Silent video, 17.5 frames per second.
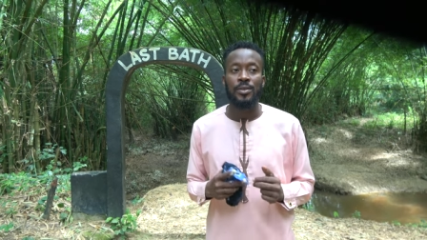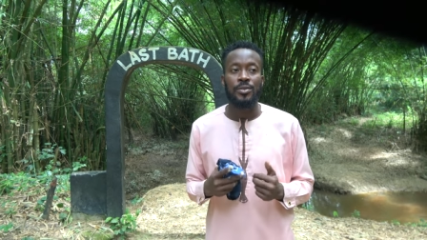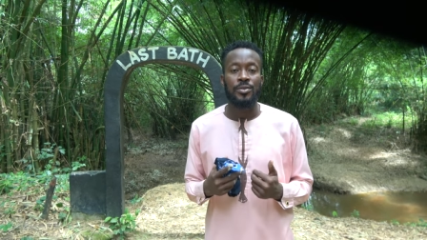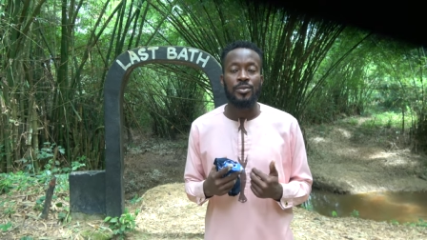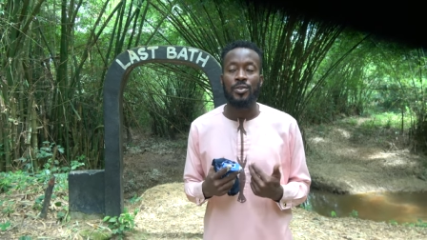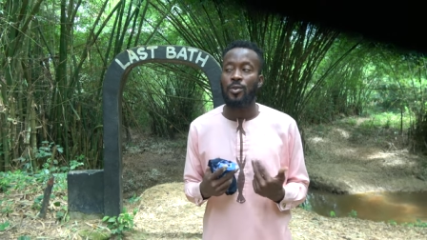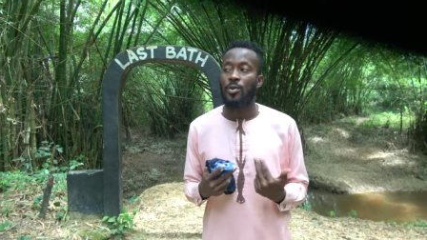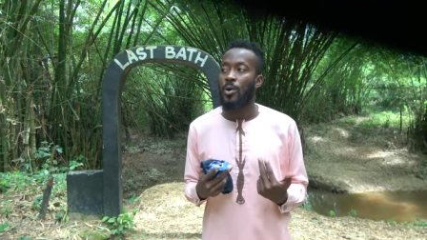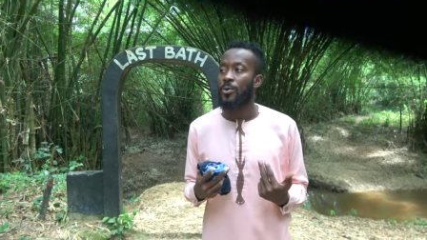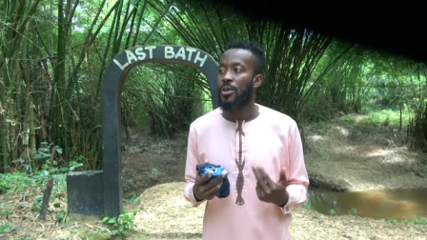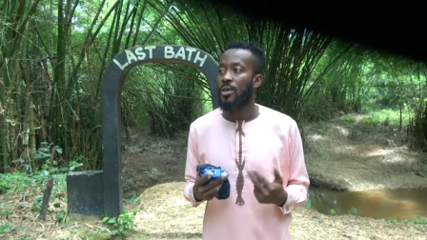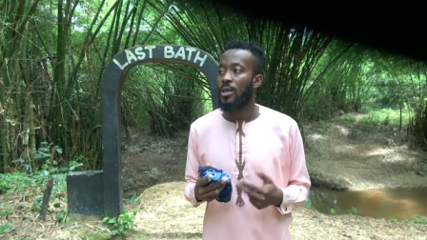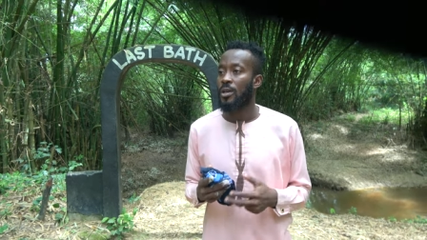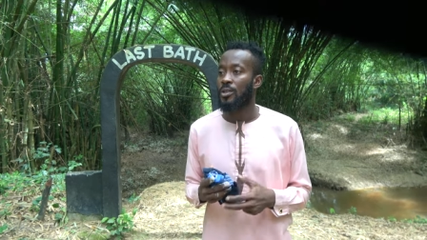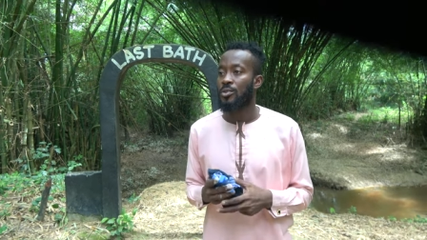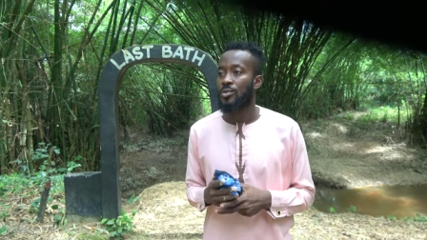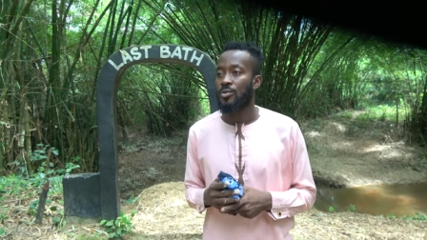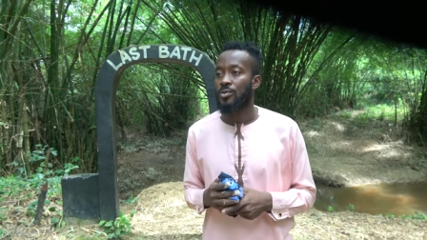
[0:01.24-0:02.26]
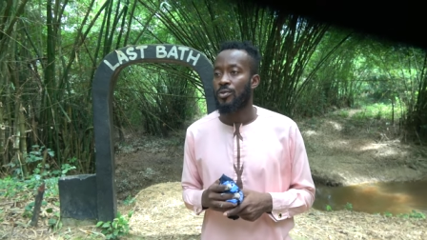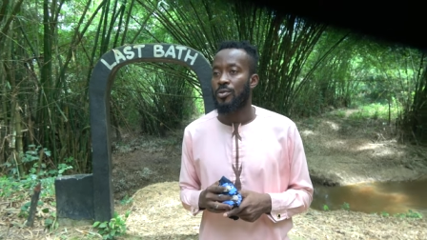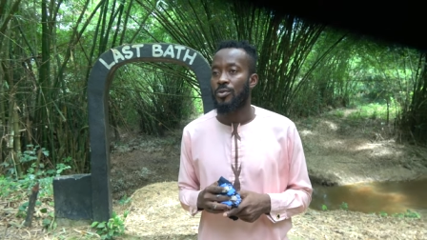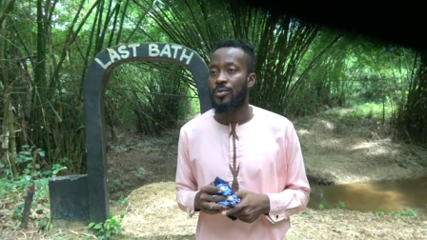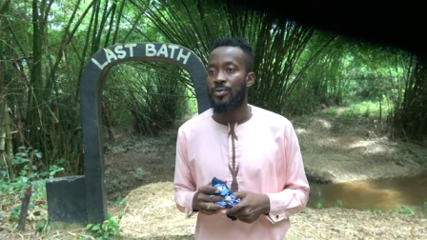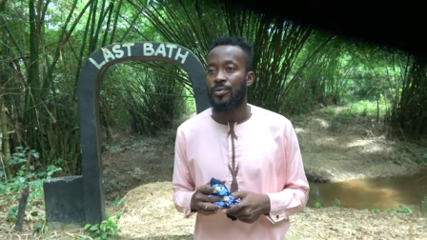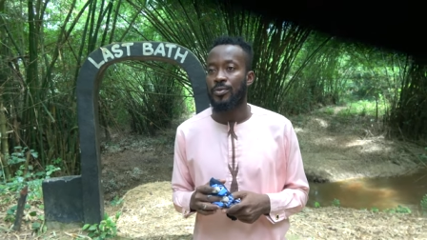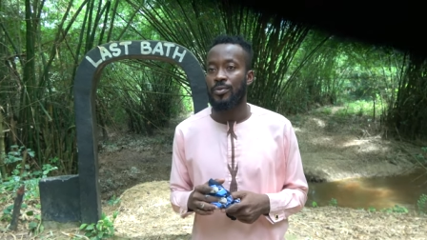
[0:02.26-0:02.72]
so when we get to
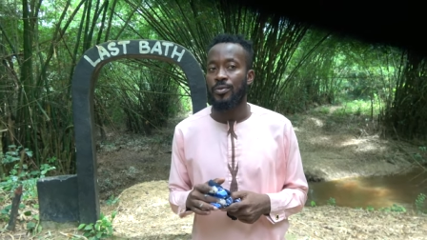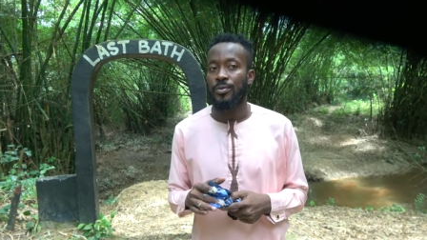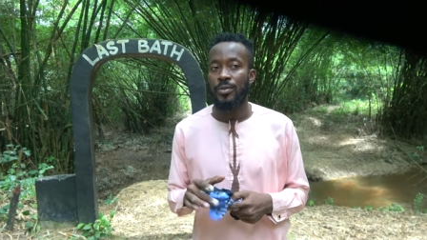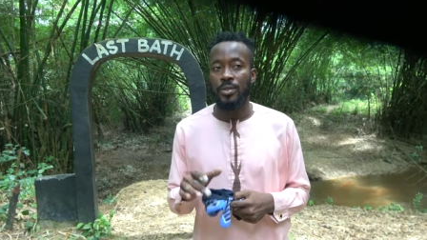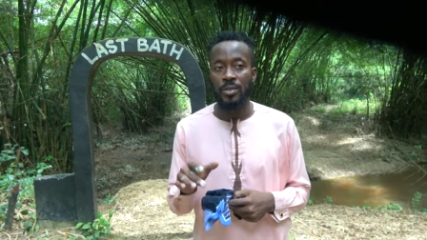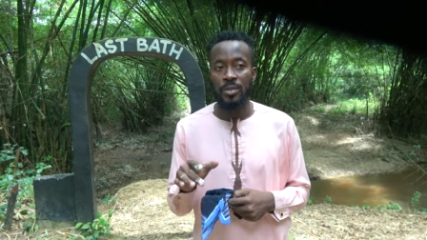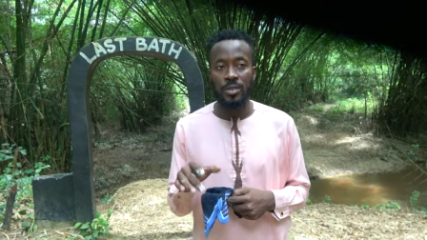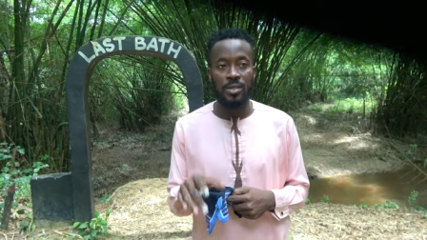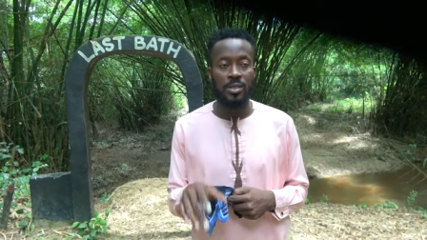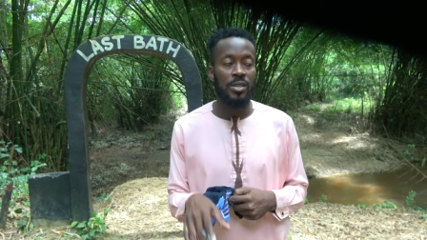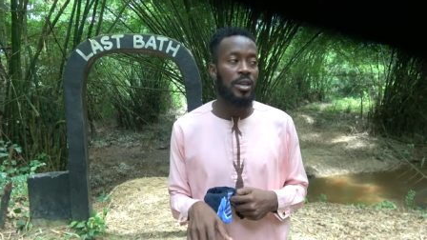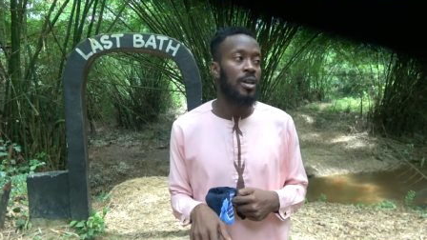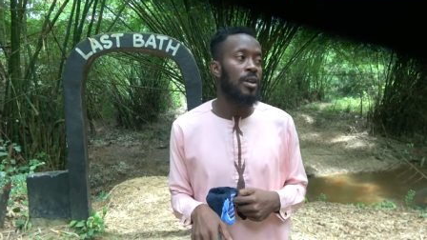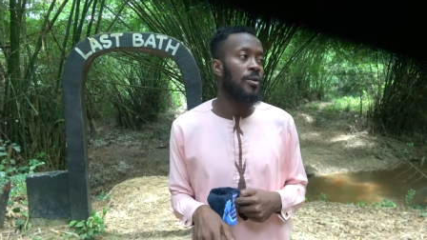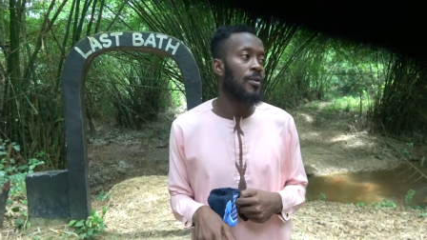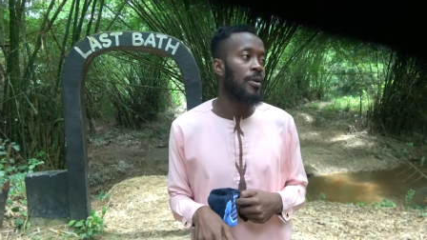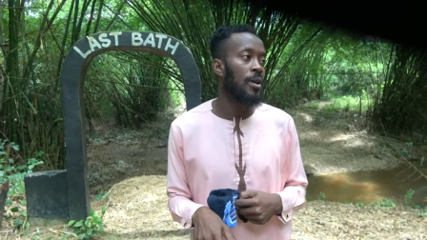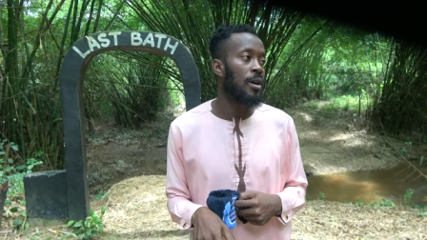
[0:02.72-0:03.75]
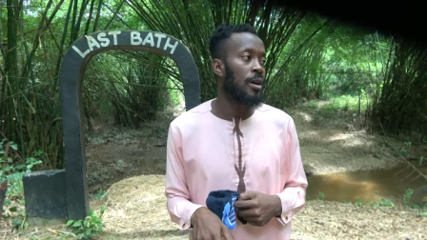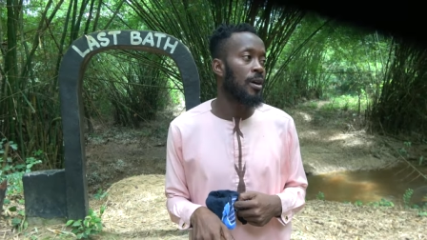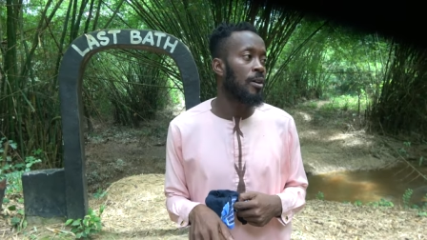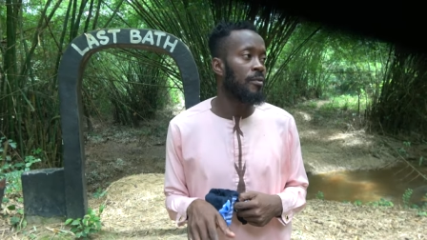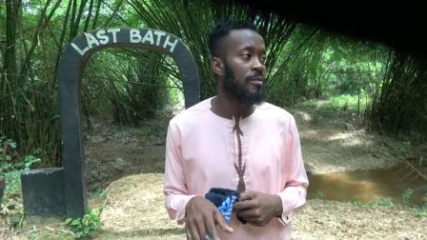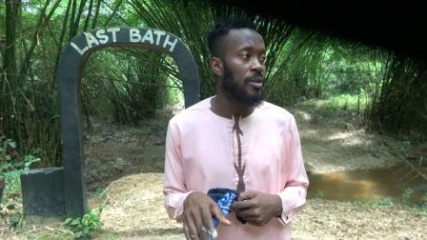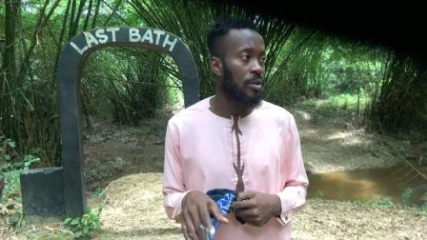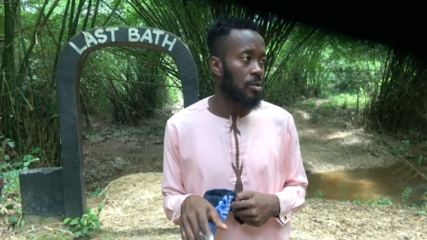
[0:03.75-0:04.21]
this area
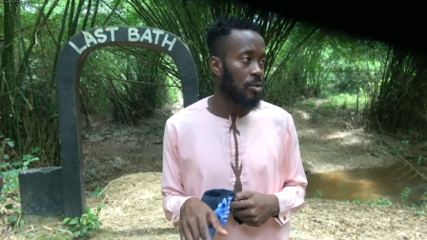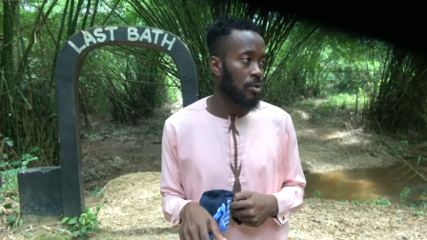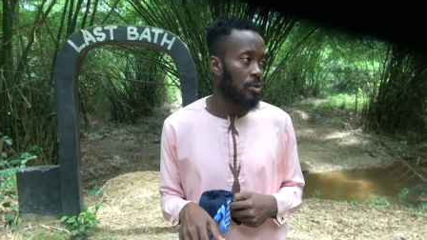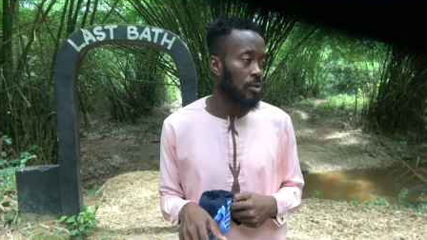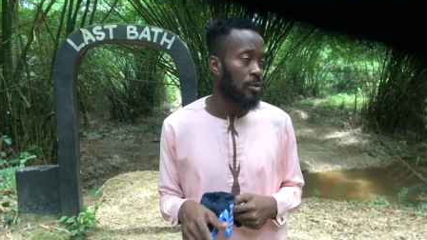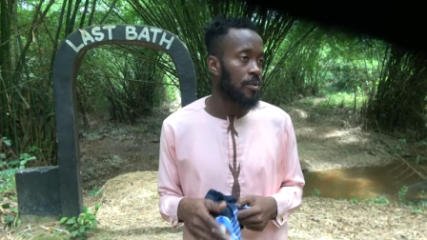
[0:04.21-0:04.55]
of the toe